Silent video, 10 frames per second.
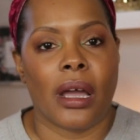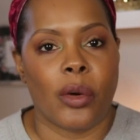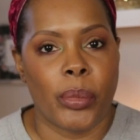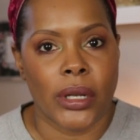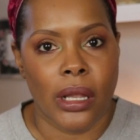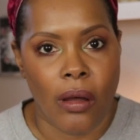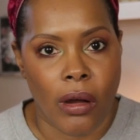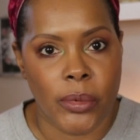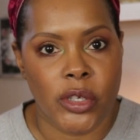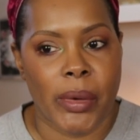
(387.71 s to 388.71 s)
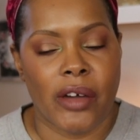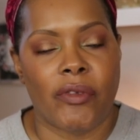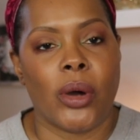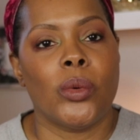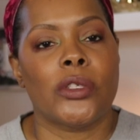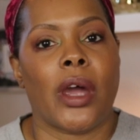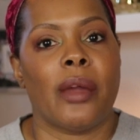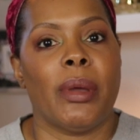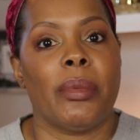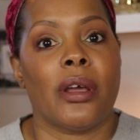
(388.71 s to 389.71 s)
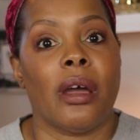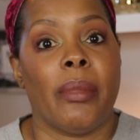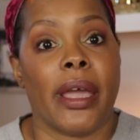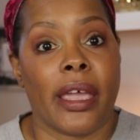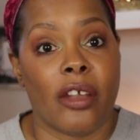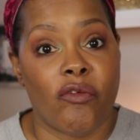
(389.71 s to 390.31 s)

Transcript: I'll put alarms on my phone so I remember to come back at